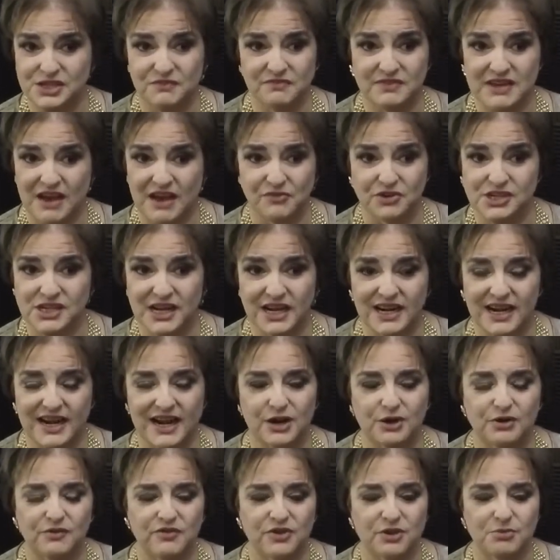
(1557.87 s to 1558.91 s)
You've never done an
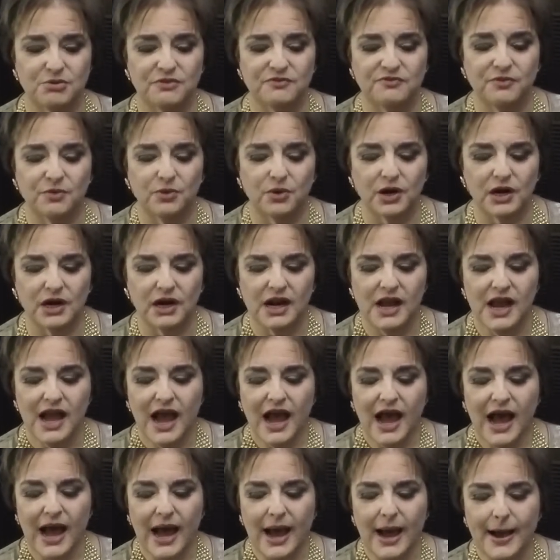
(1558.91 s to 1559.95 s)
interview before.
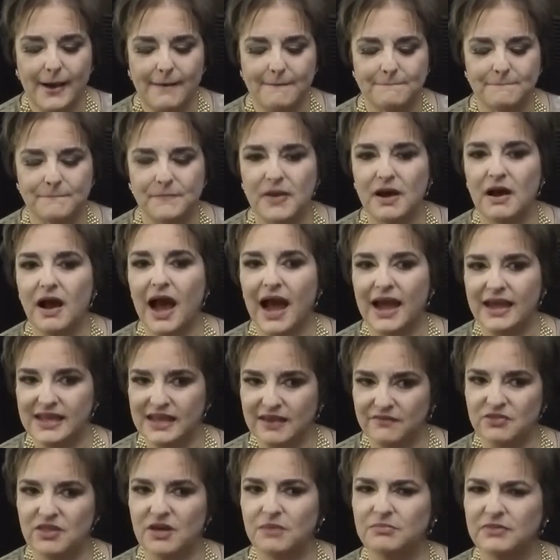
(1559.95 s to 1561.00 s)
I
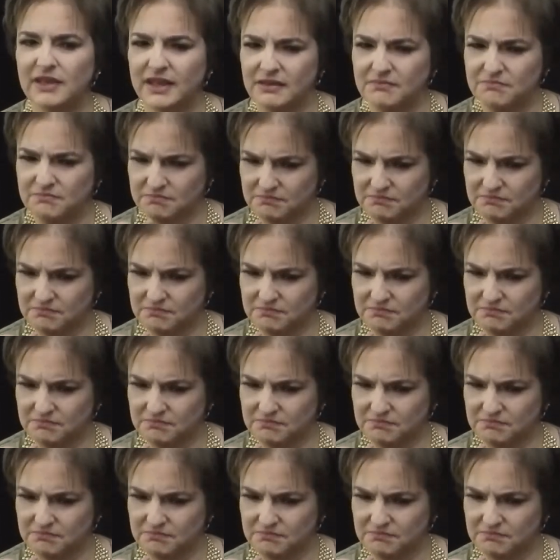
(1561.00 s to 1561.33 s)
give them